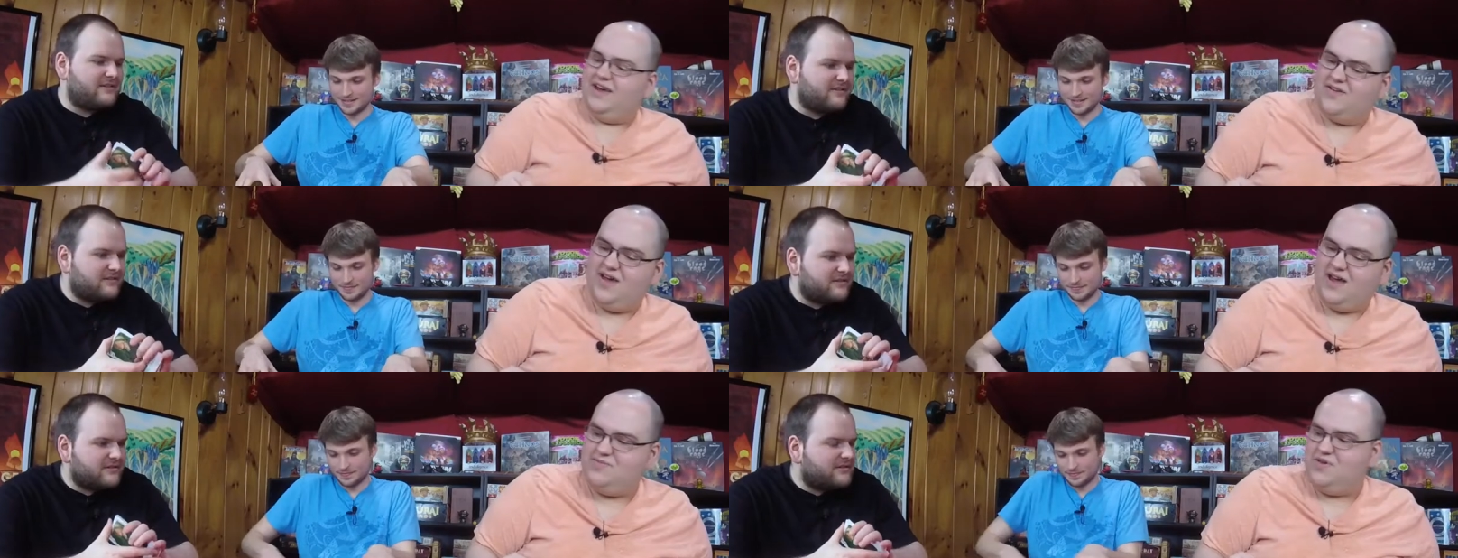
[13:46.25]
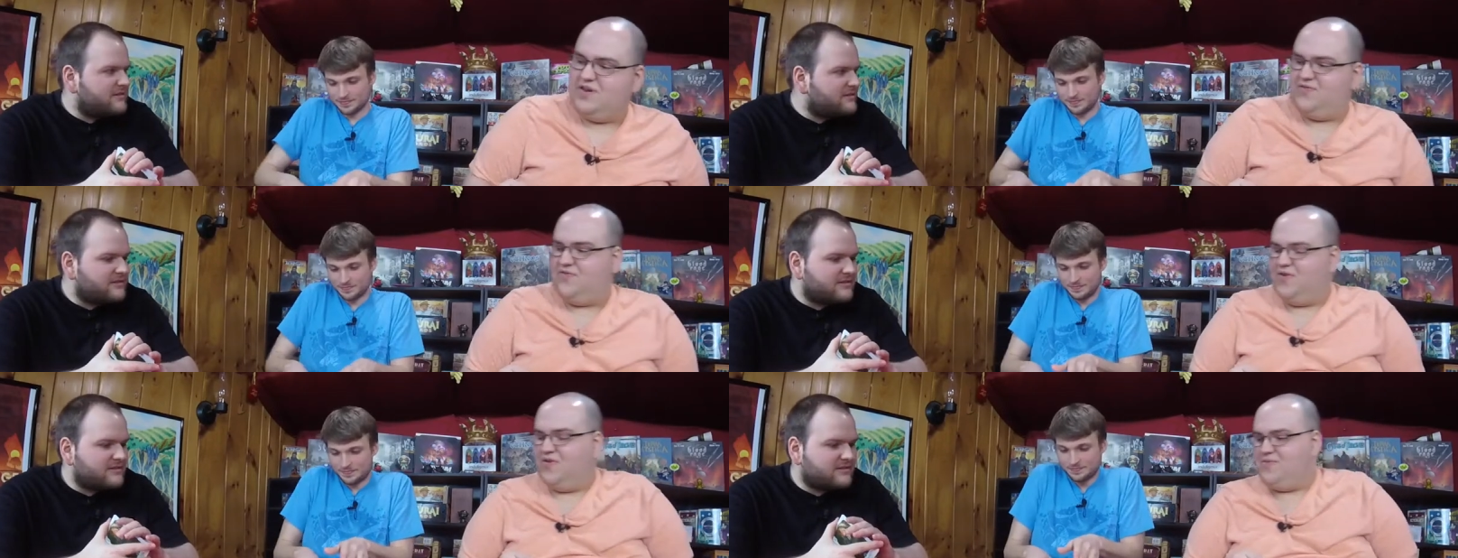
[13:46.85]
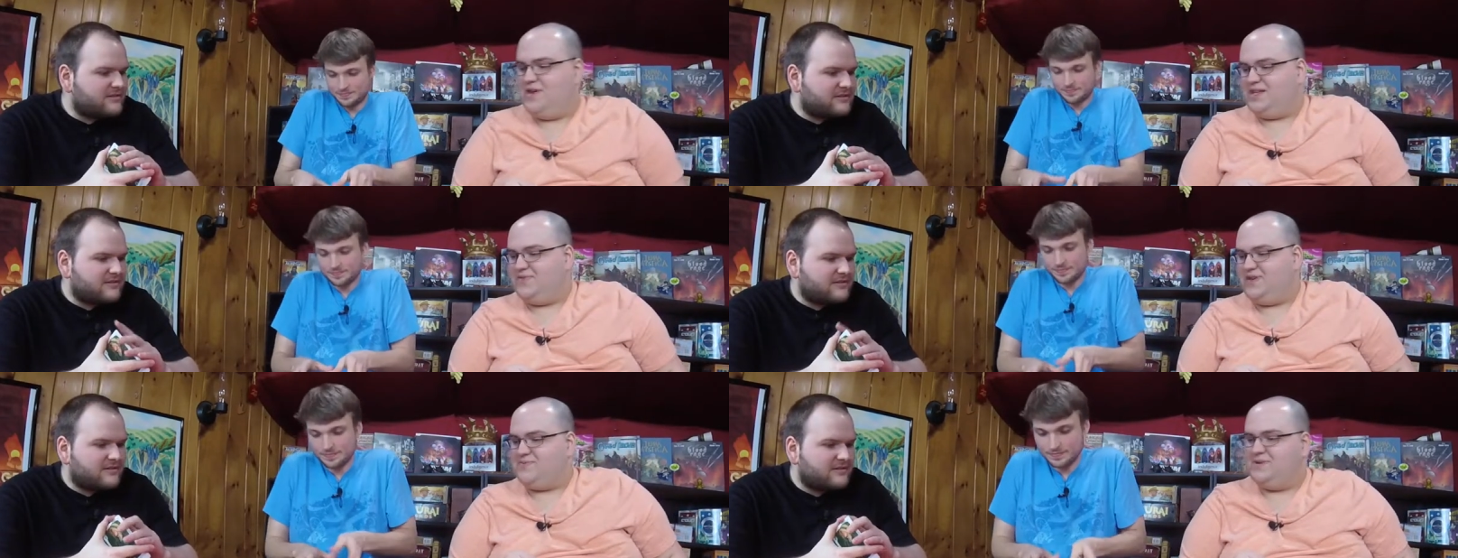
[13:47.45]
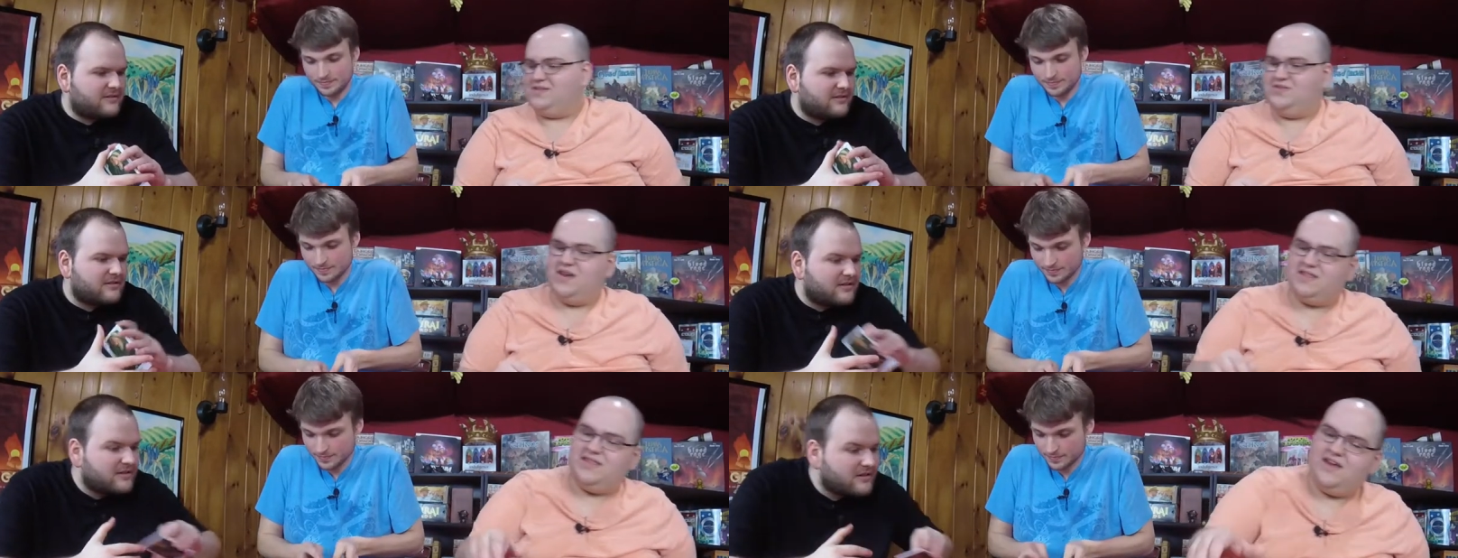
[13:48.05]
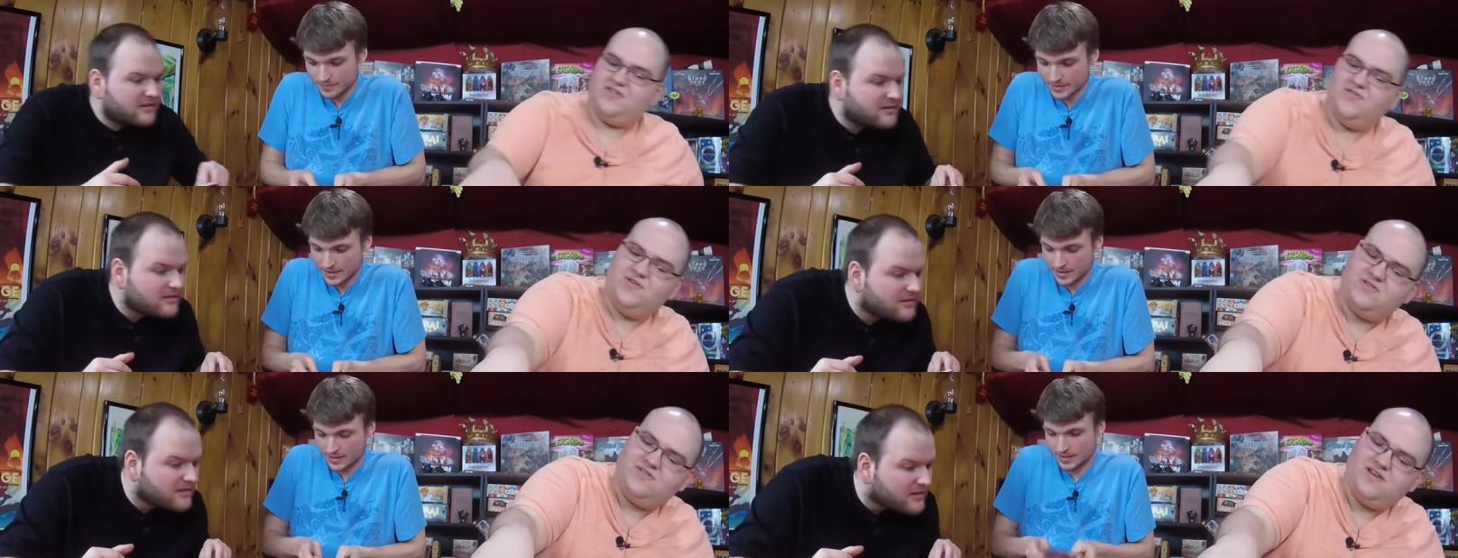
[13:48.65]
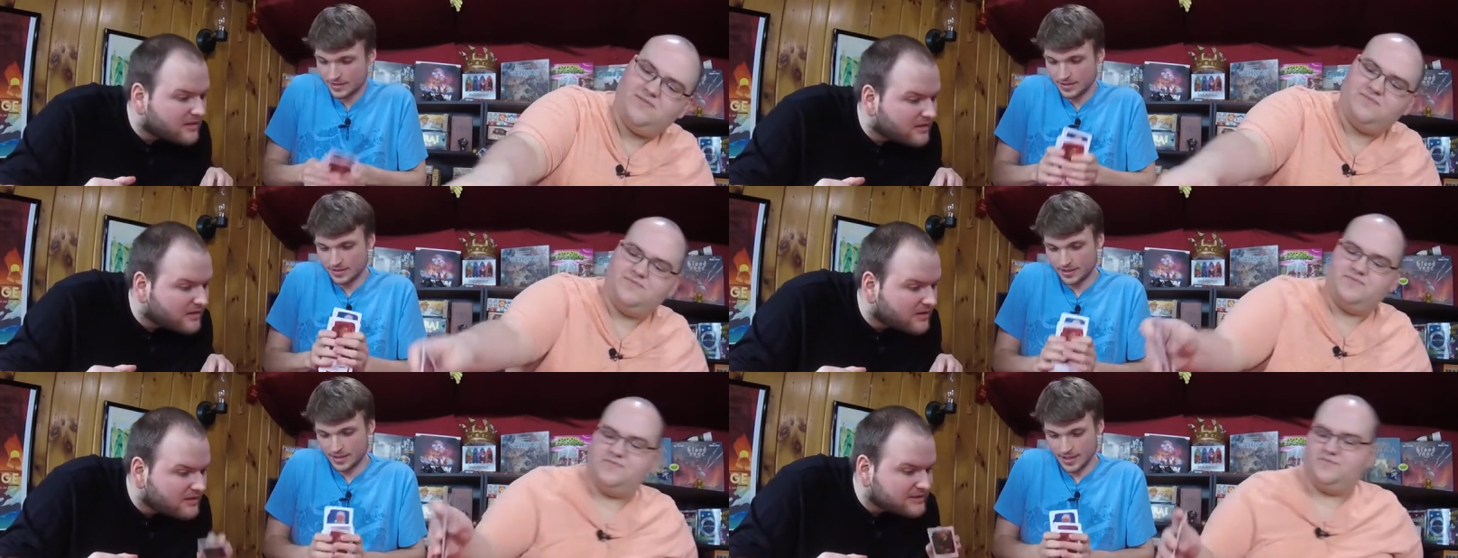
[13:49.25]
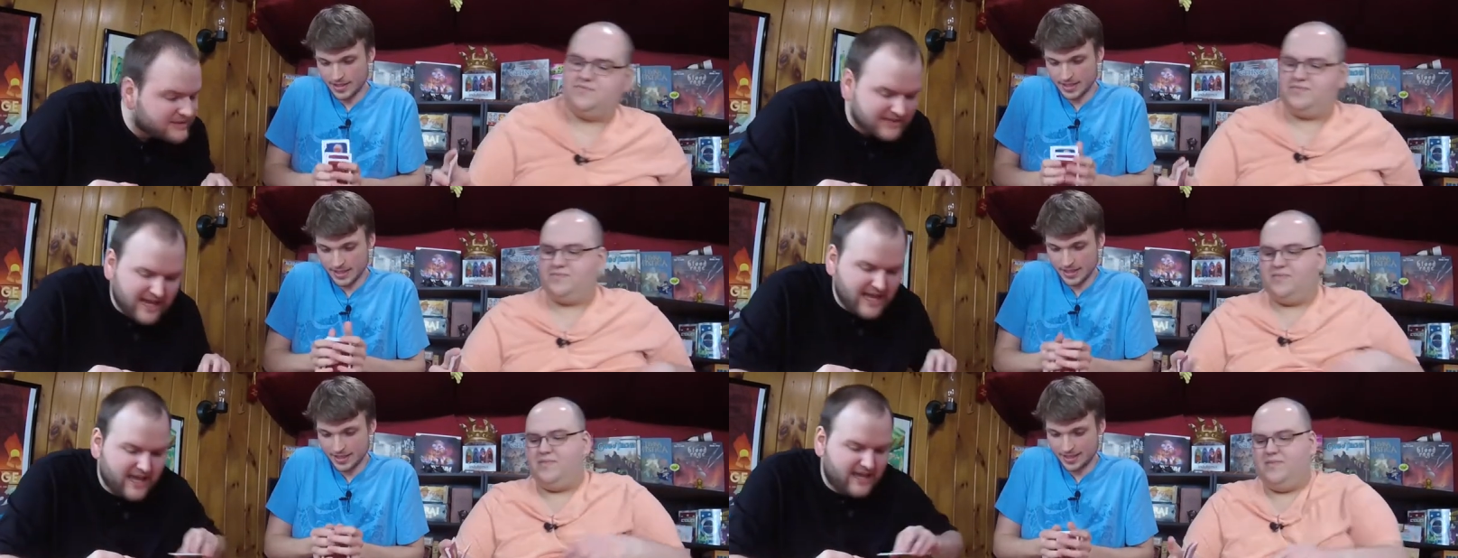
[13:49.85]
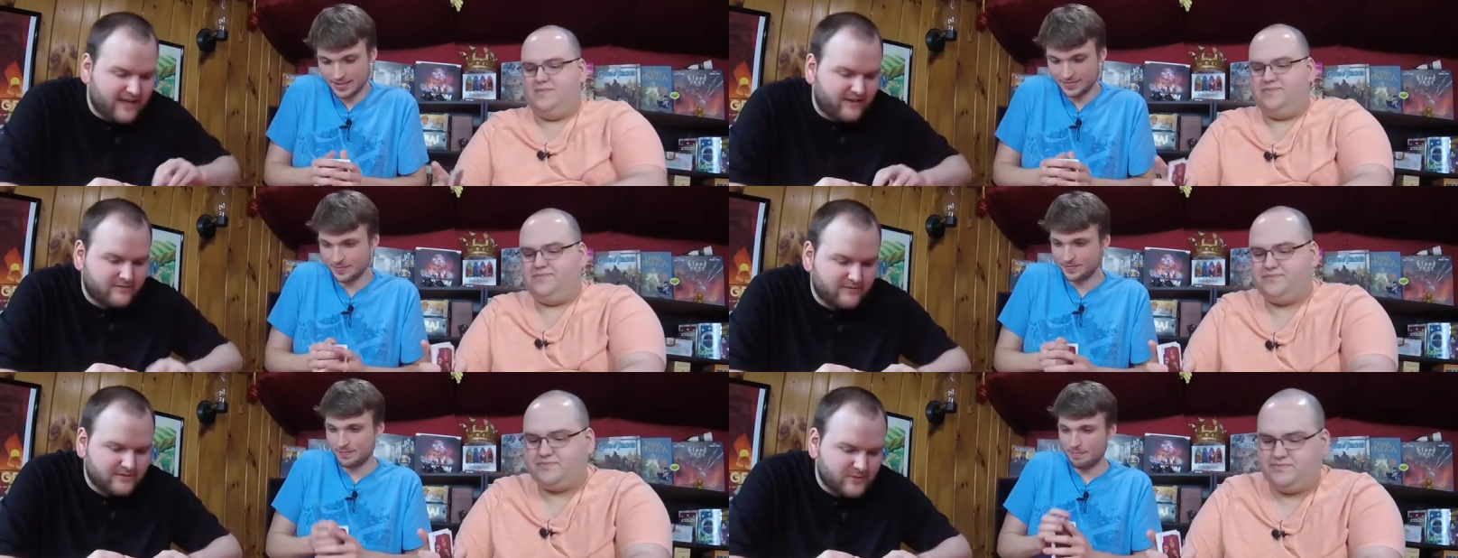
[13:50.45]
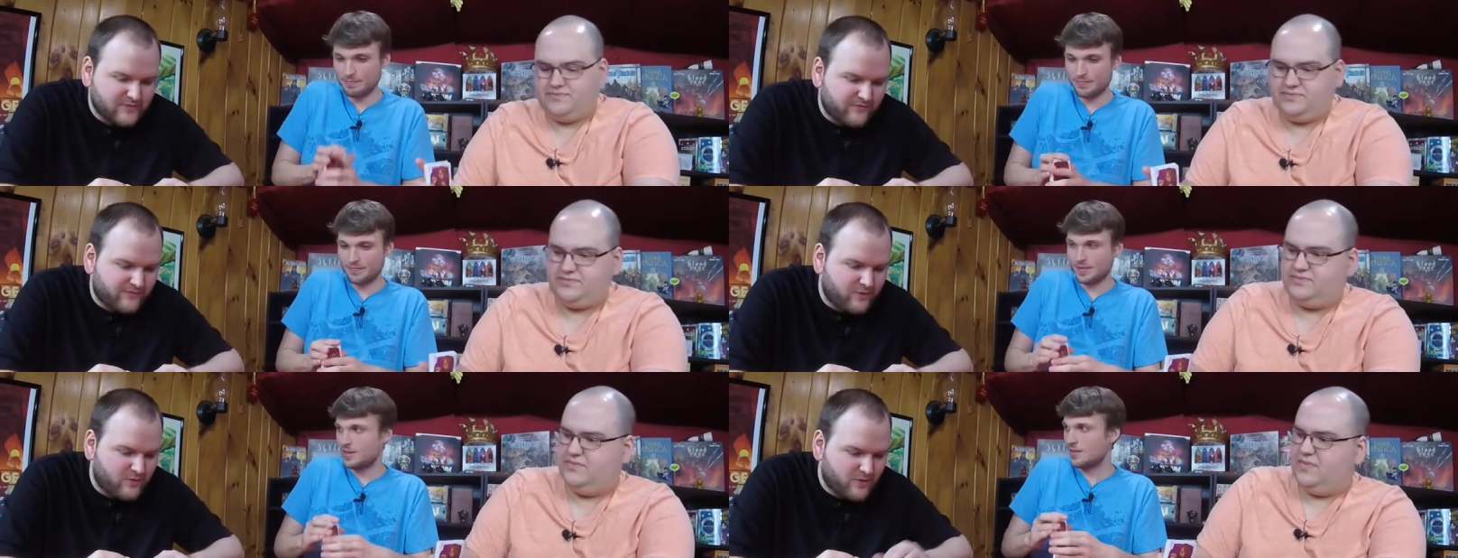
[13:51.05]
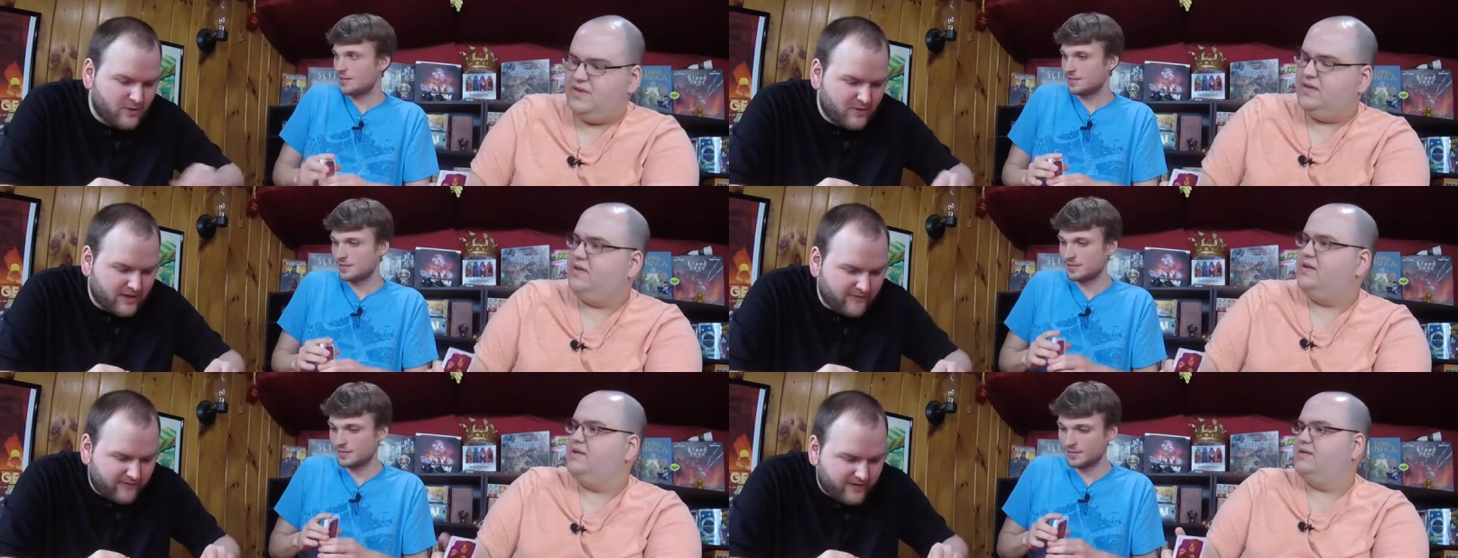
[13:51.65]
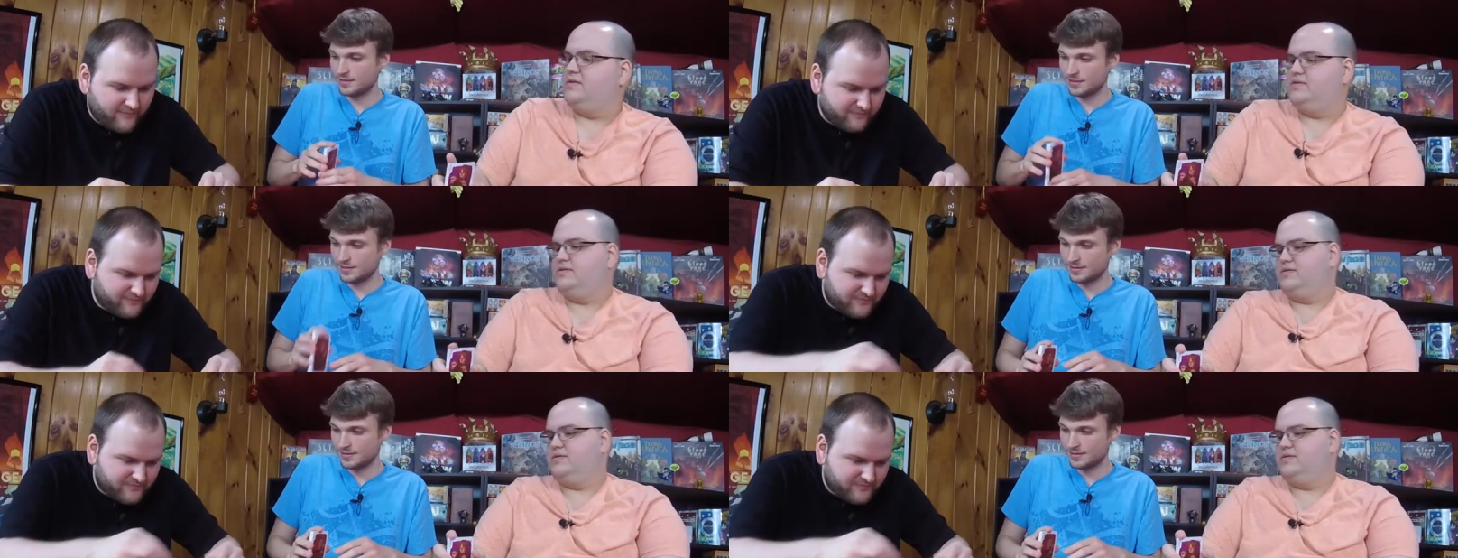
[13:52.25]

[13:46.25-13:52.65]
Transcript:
Speaker 1: Graham, you get 4 from each of us because you got the last Sforza.
Speaker 2: Yes, I did. So which 4 do I want to give up?